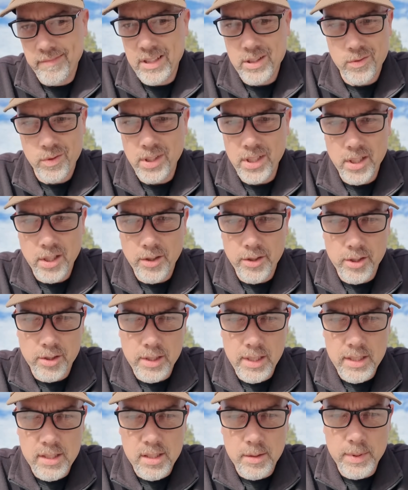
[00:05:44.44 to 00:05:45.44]
that's really all there
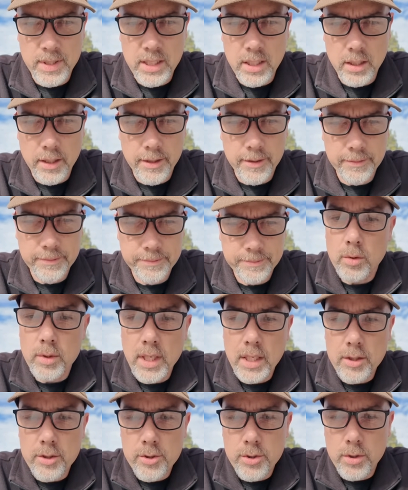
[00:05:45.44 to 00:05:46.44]
needs to be done. Scroll
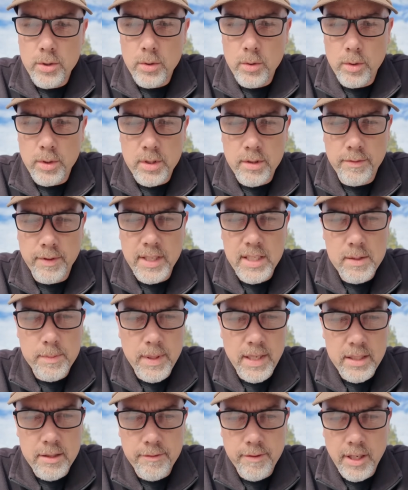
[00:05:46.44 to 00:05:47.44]
down to device
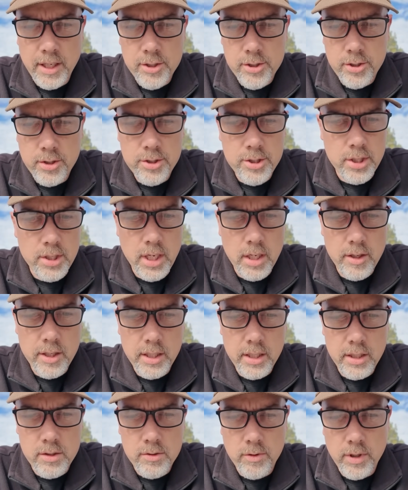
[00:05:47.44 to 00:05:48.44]
manufacturer,
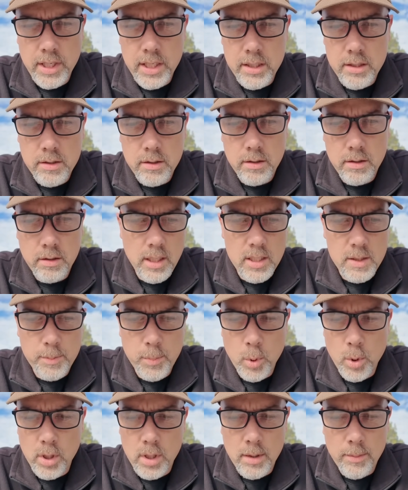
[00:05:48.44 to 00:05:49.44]
generic is right. KISS
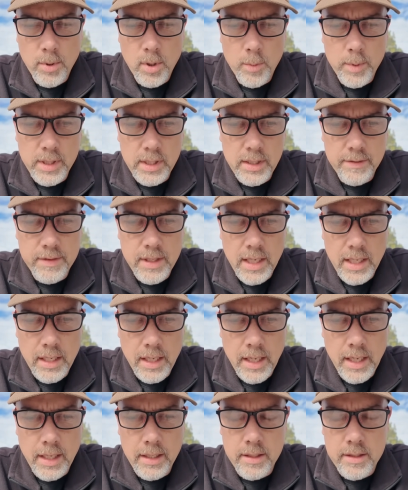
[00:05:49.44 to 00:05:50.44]
port number, we leave
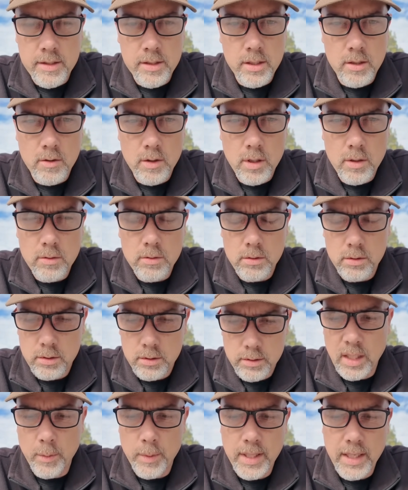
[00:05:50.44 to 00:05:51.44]
that at zero.
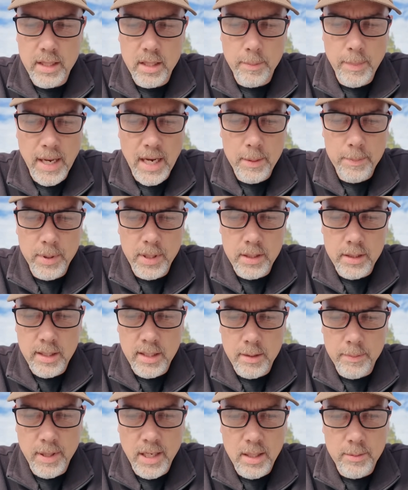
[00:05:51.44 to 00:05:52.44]
And then we hit the back button
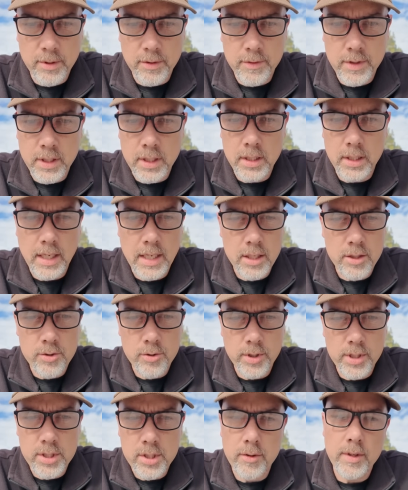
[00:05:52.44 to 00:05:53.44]
at the bottom of the
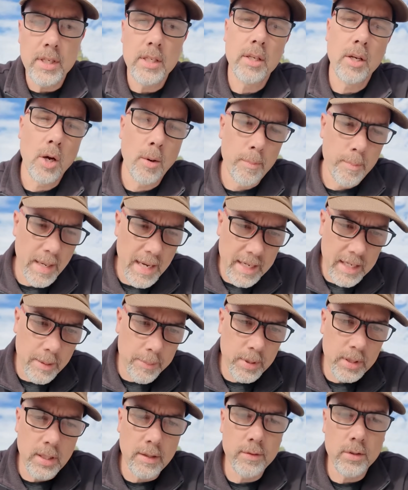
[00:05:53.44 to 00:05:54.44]
Android screen to go back
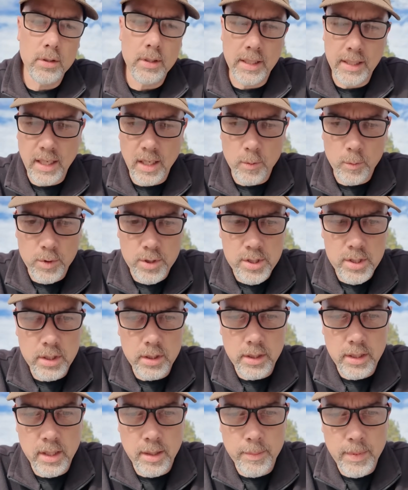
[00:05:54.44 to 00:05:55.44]
up a level. Again, we're
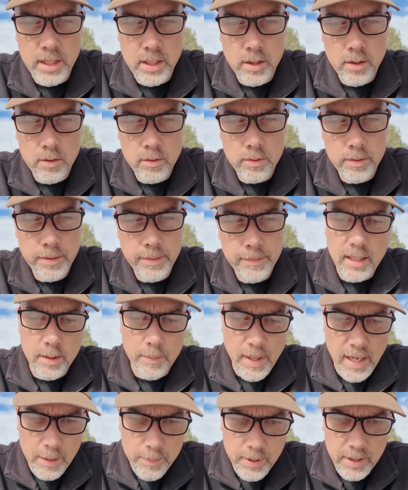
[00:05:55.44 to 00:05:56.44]
still in the menu. Hit
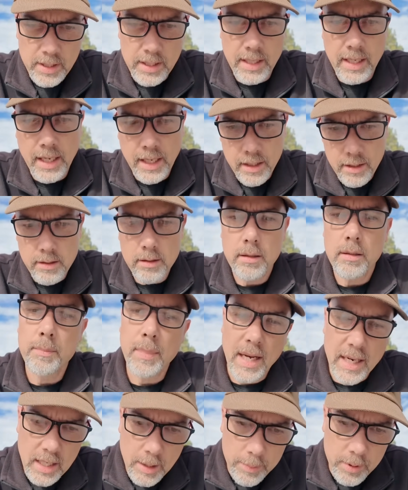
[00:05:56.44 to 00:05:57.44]
the back button again,
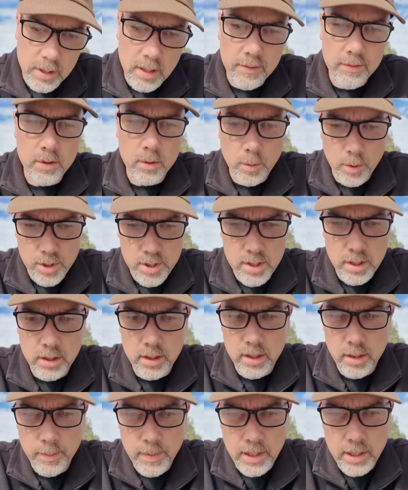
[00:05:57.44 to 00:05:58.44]
back up a level, we're
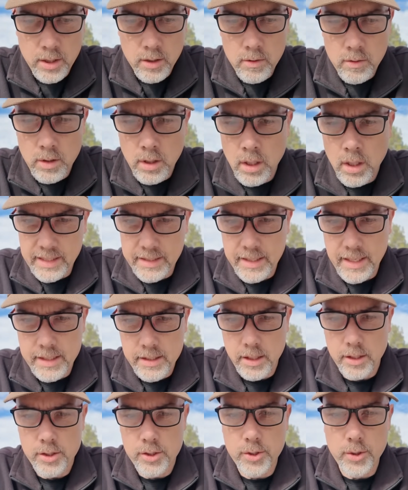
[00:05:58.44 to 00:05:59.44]
still in the menu. That
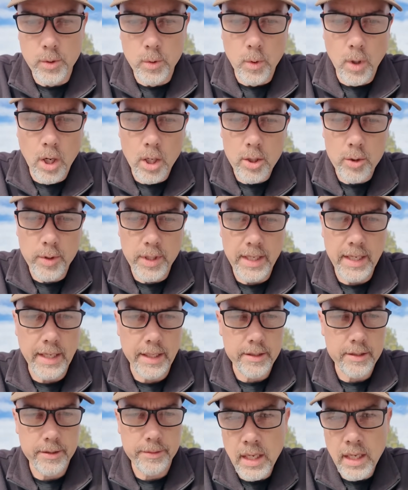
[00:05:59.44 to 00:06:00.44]
takes us to auto
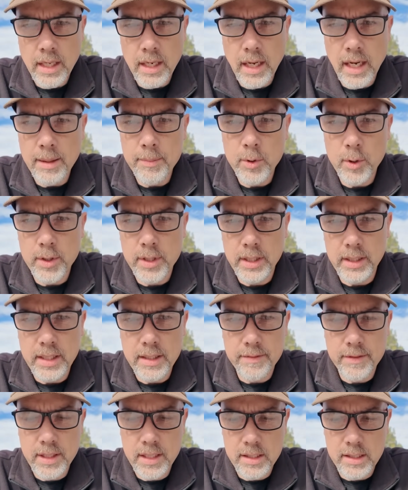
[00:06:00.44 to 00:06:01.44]
connect. And I'm going to
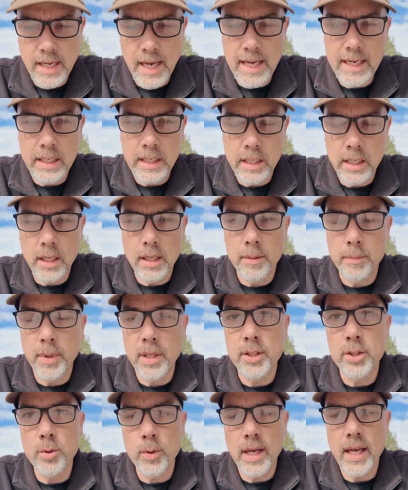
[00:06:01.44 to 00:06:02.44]
leave this at none,
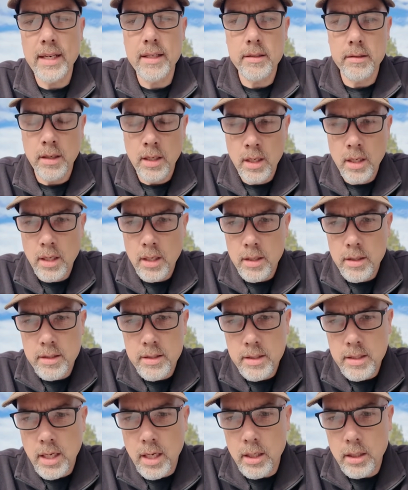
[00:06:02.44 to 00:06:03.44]
but you can
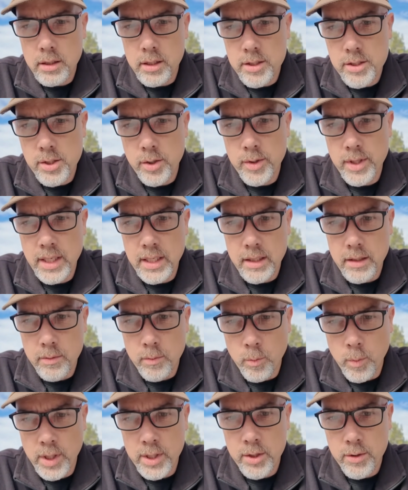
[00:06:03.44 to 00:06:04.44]
toggle it so that
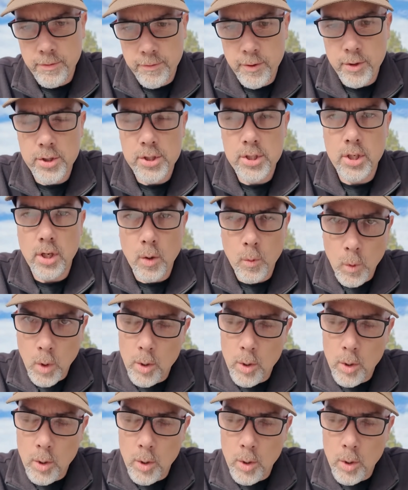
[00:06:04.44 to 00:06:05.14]
when you first start